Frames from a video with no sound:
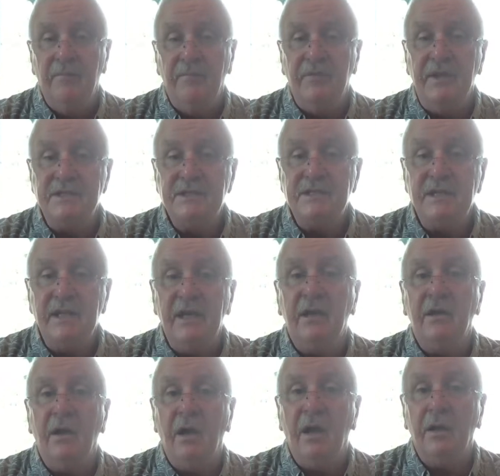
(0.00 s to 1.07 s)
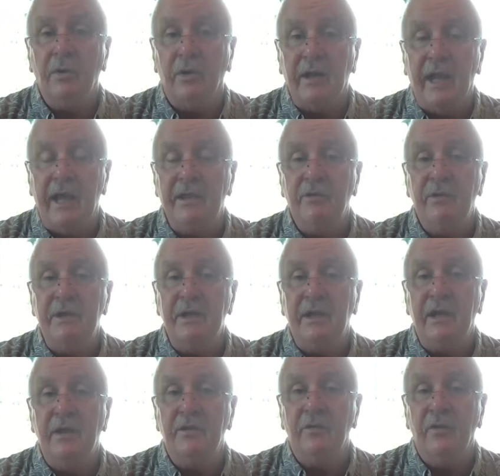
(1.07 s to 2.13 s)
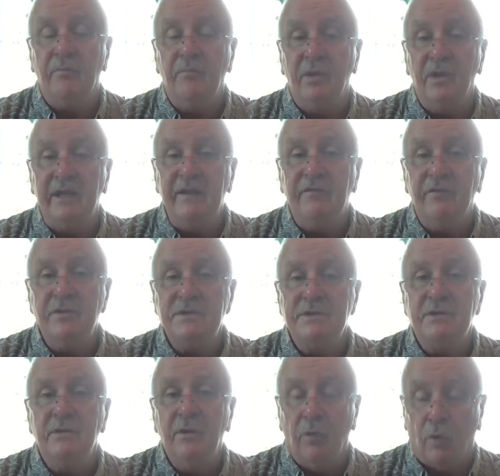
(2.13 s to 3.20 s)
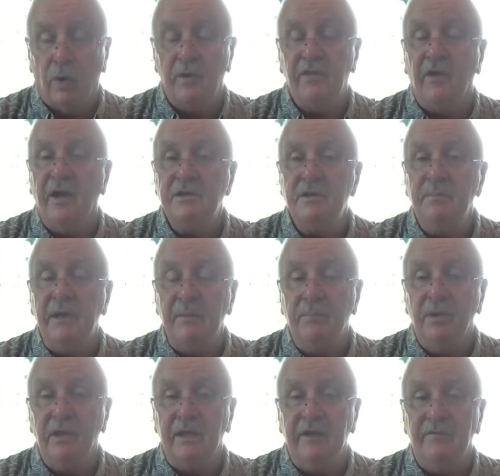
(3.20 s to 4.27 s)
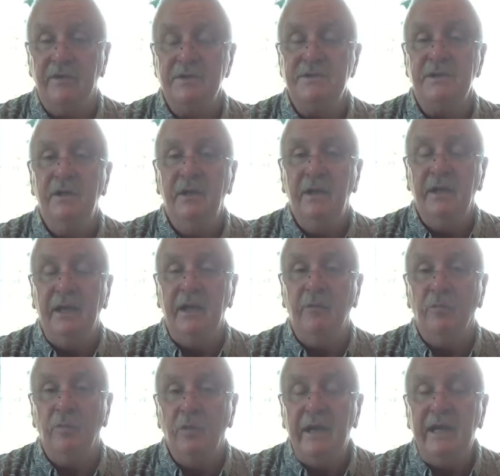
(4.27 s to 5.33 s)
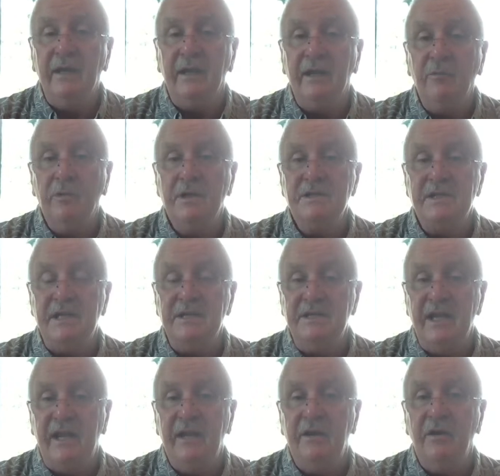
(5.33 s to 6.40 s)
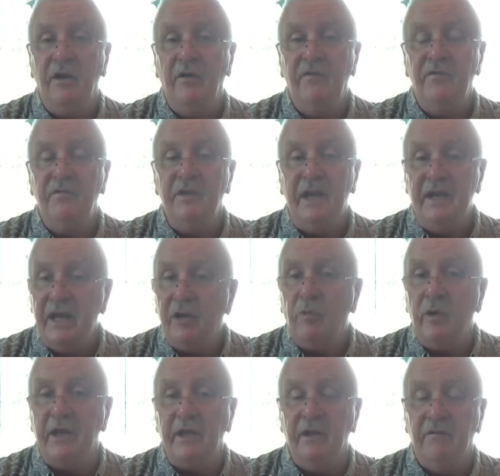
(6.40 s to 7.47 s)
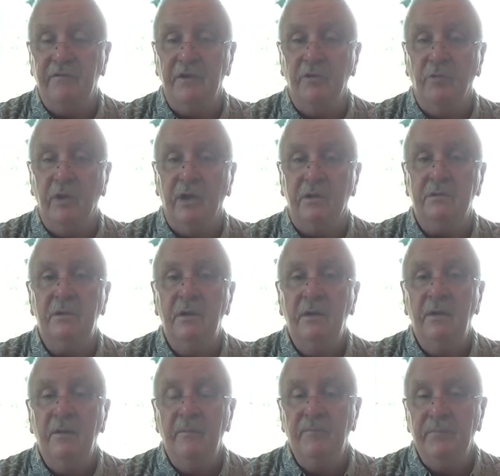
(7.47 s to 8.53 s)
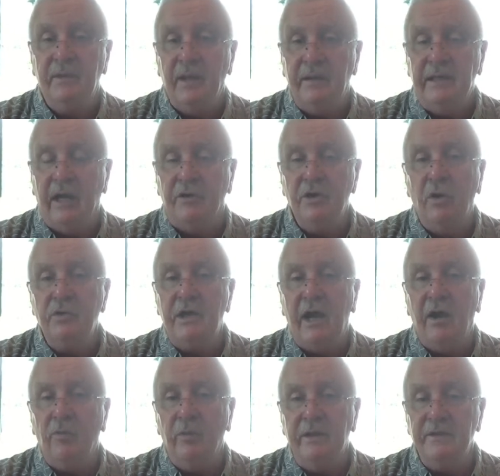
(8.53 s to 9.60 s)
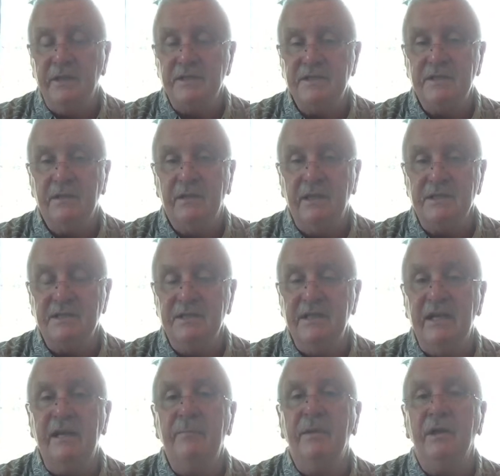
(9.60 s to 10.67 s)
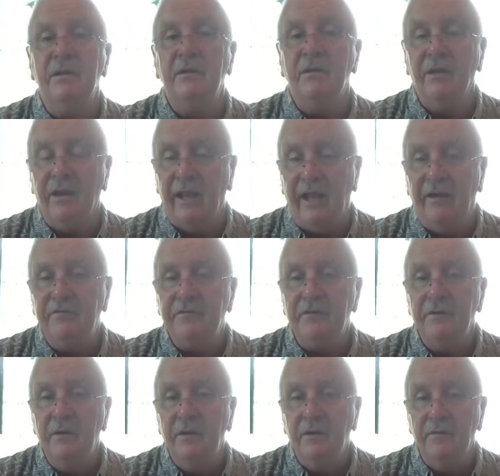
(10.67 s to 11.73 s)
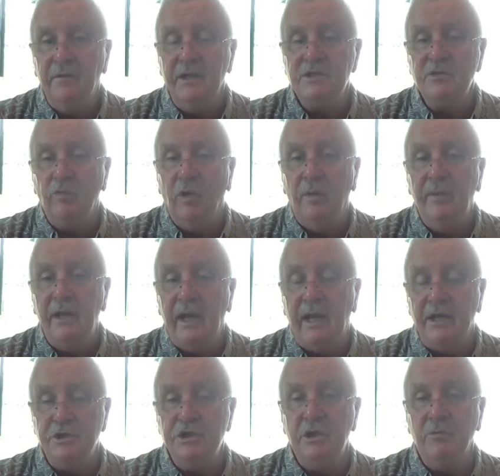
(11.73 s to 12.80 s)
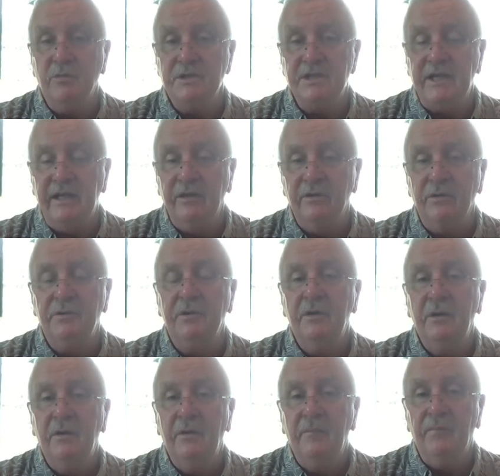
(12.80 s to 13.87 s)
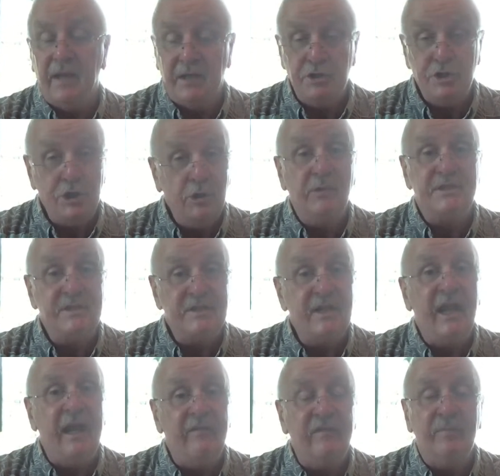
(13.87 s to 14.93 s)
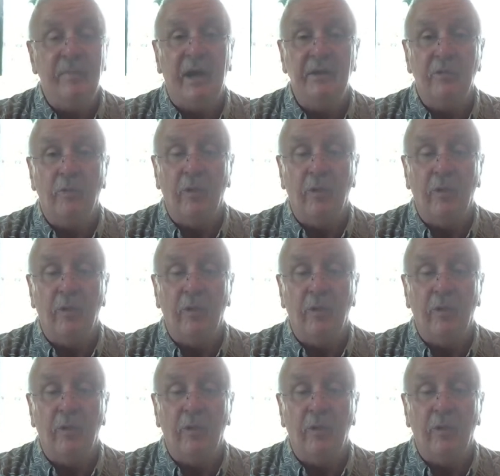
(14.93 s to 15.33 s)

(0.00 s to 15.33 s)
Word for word: The synagogue or gathering together of believers or thought to be believers, it really was a den of iniquity, if you will. Now, no doubt when this, this demon left this woman and she was healed and she was saved, by the